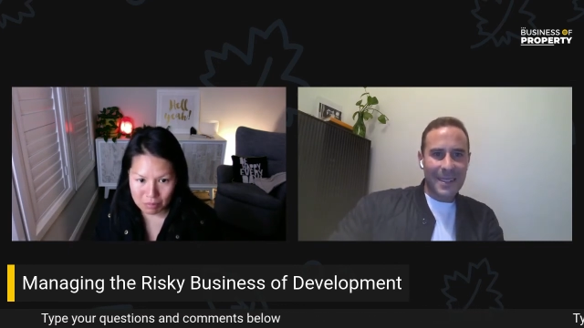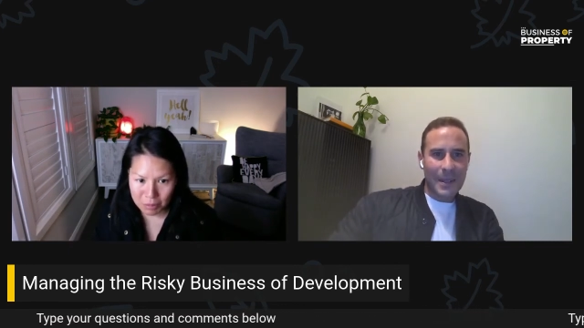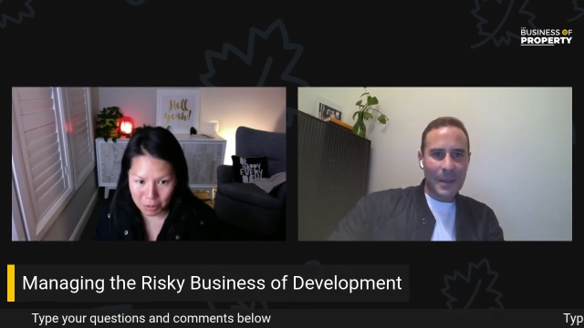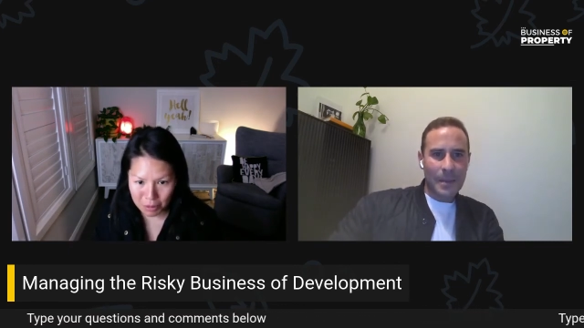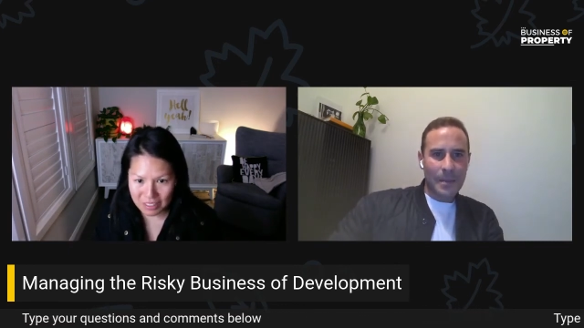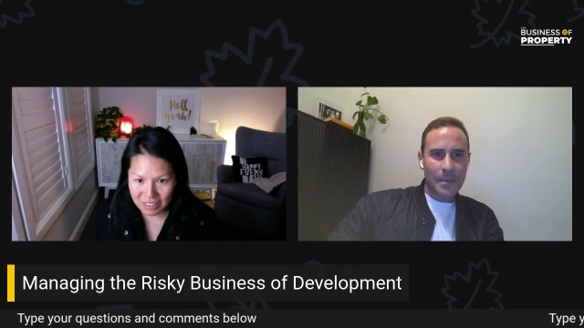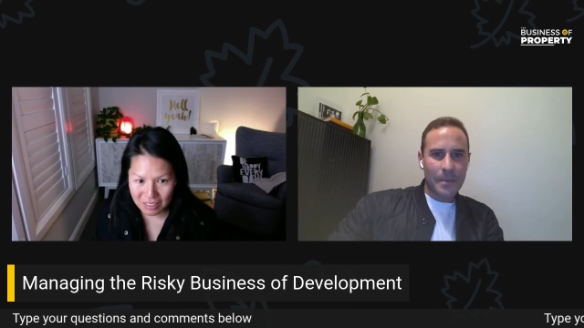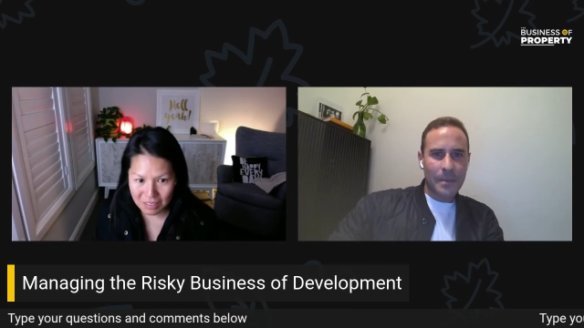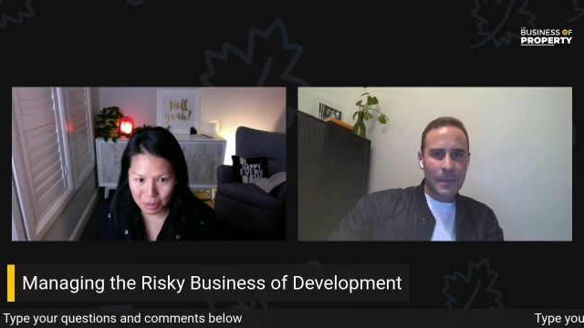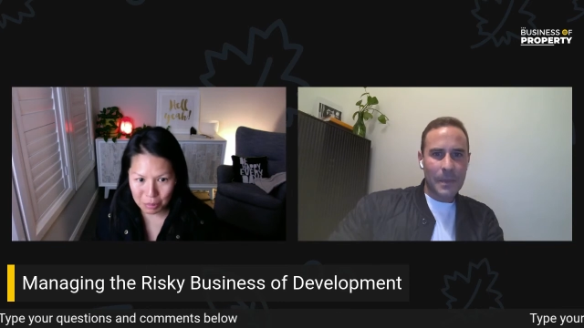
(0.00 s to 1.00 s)

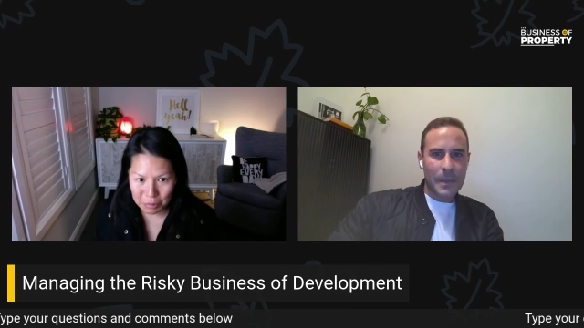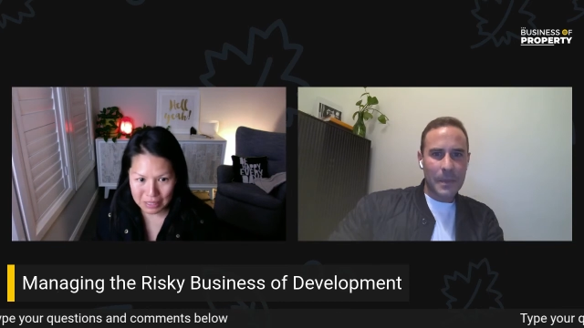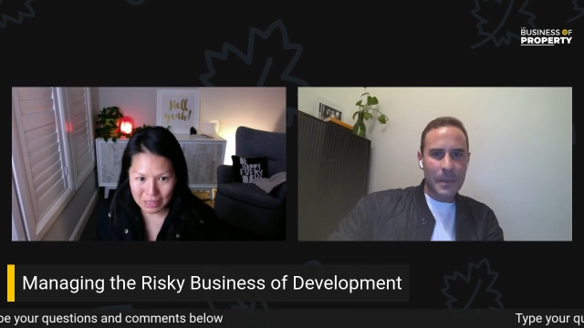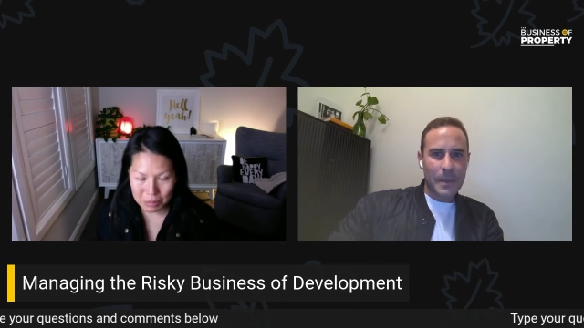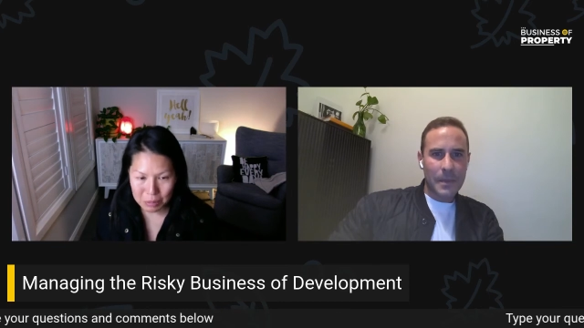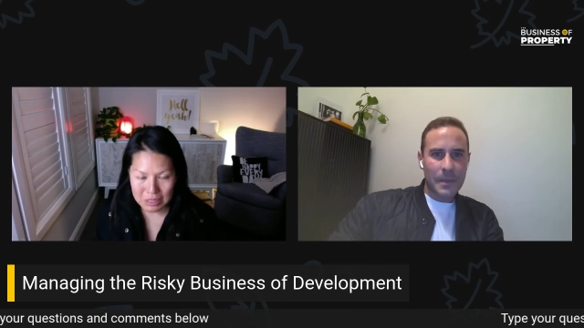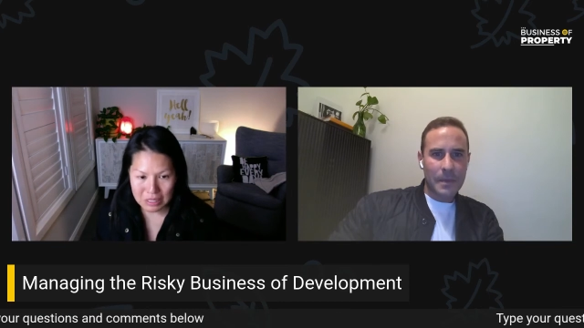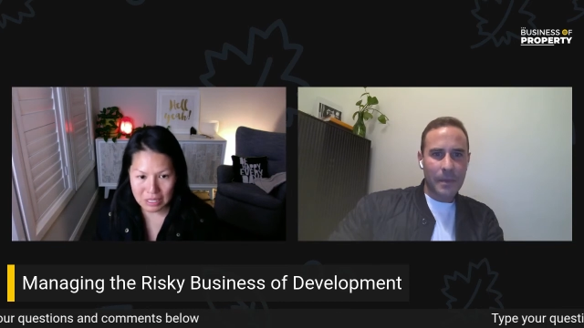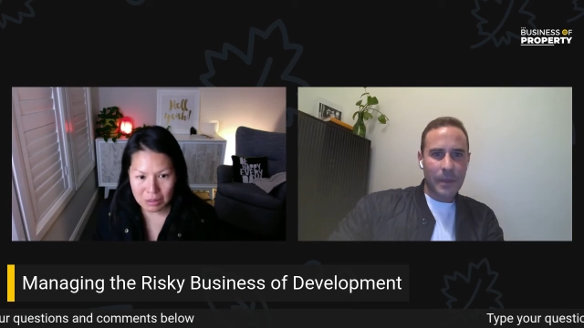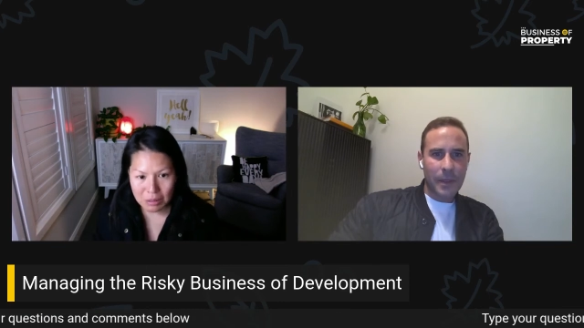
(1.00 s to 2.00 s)
Speaker 1: not not being able to
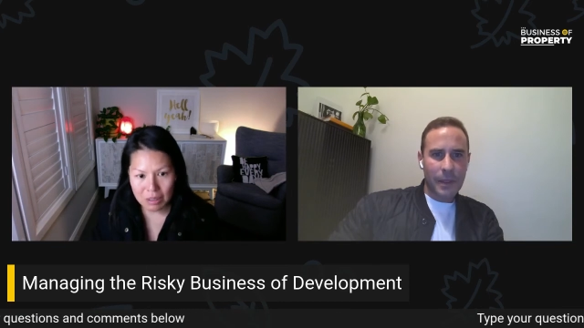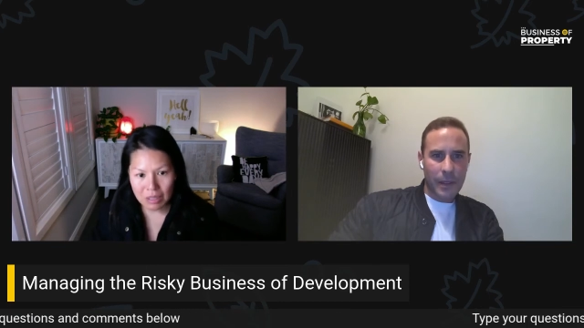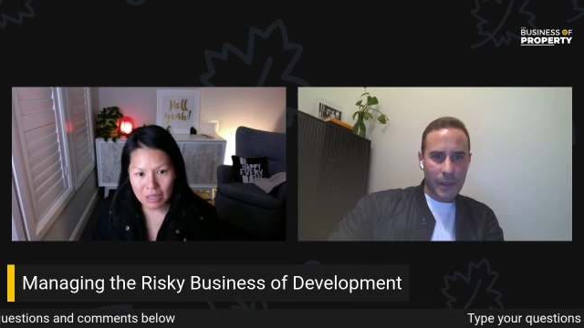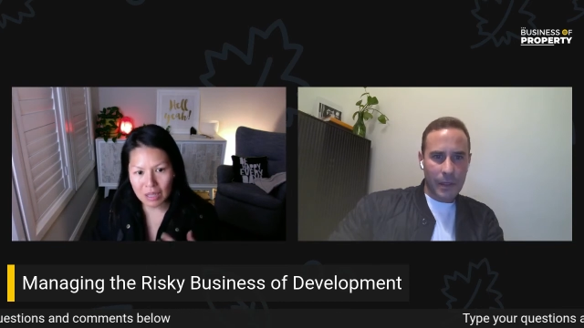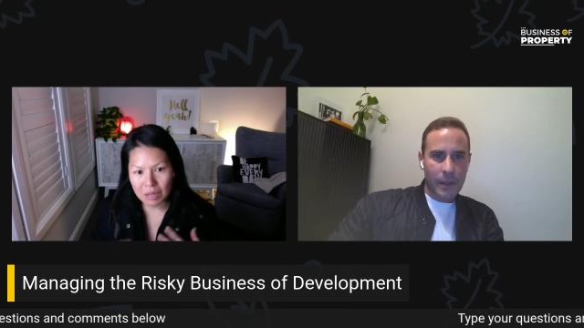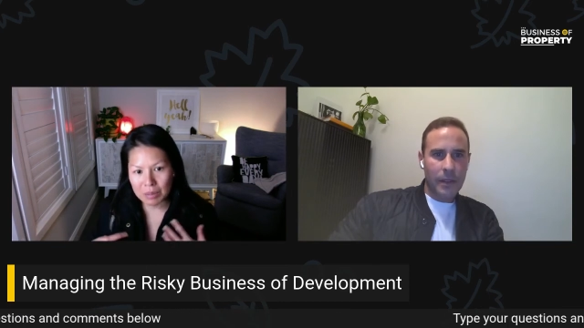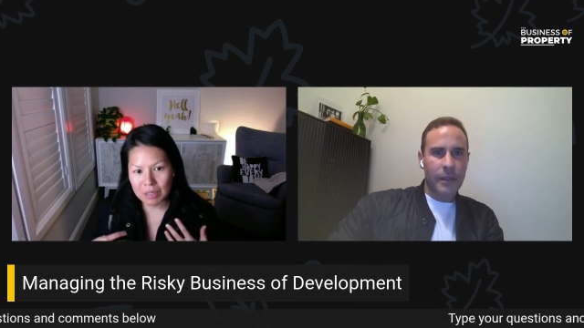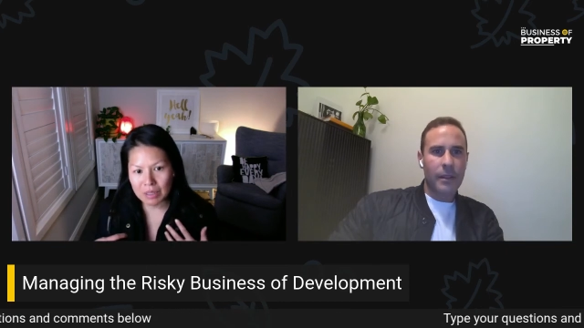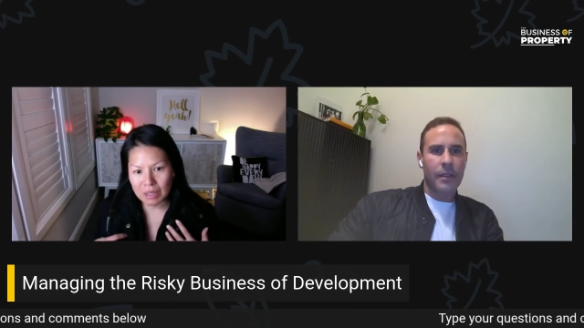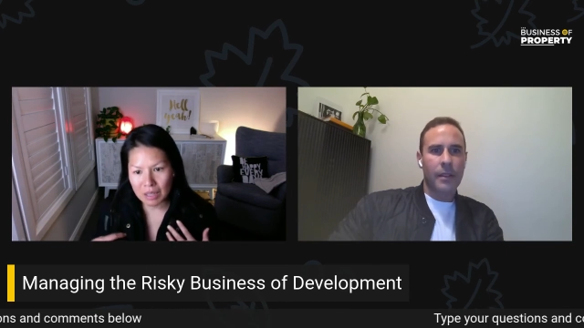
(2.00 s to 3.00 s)
settle i
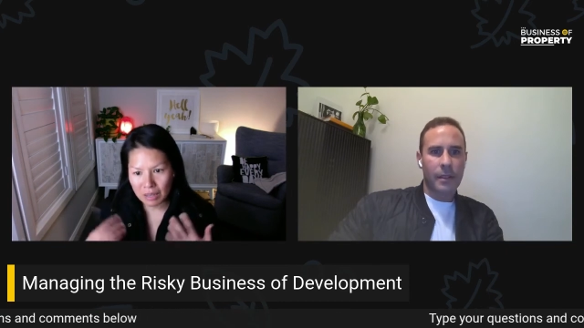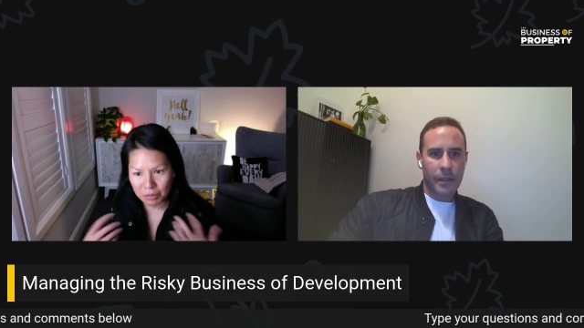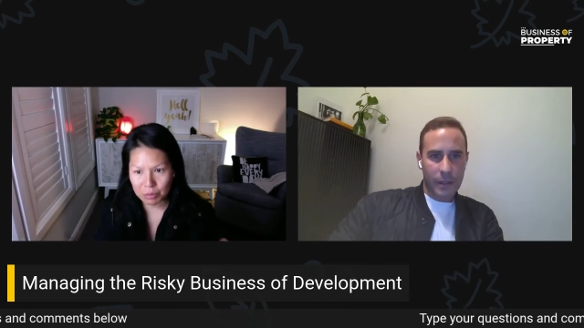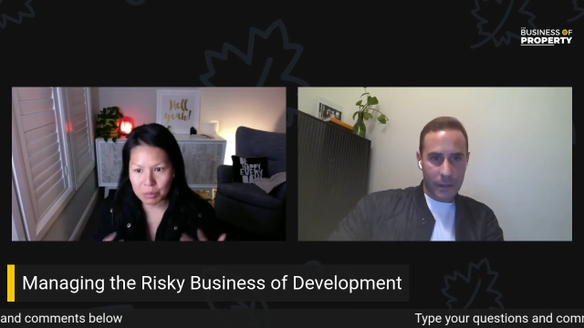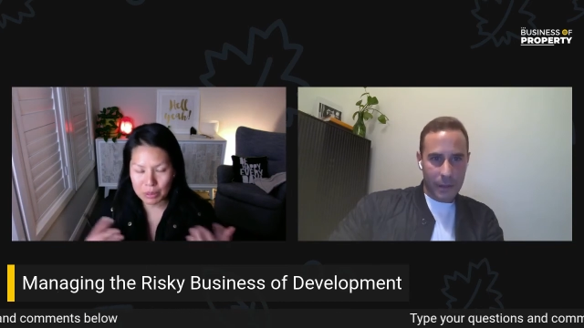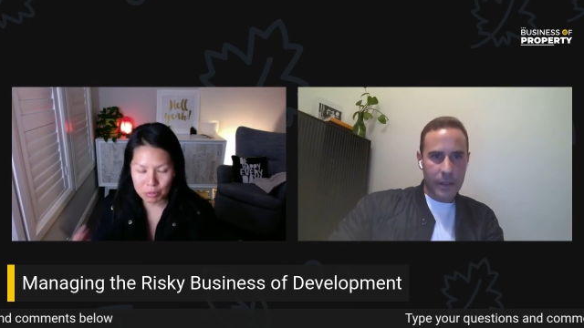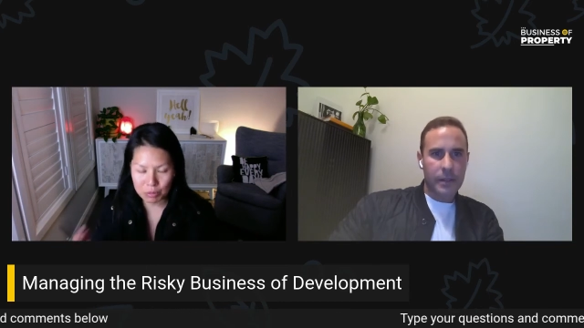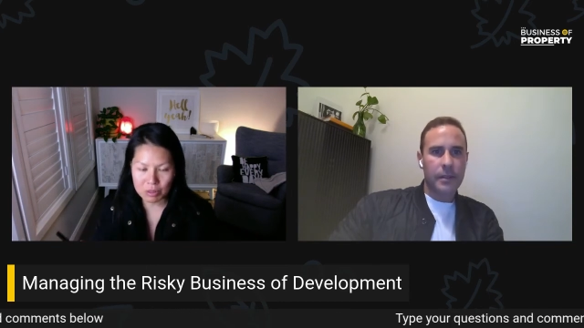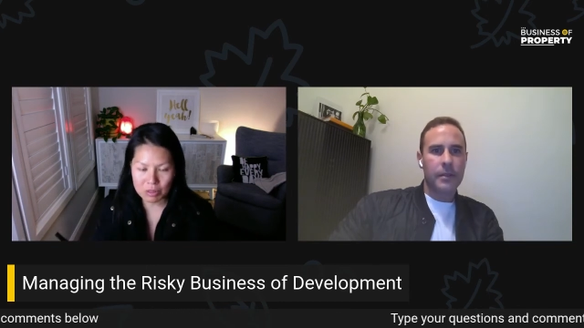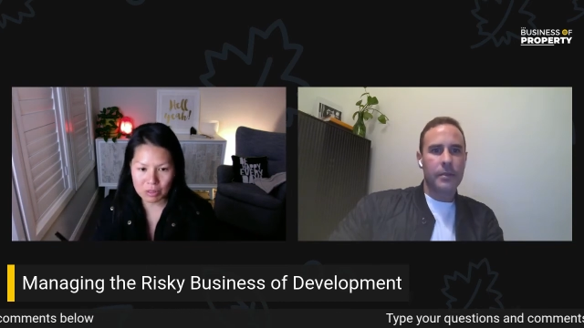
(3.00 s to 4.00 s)
mean have you been through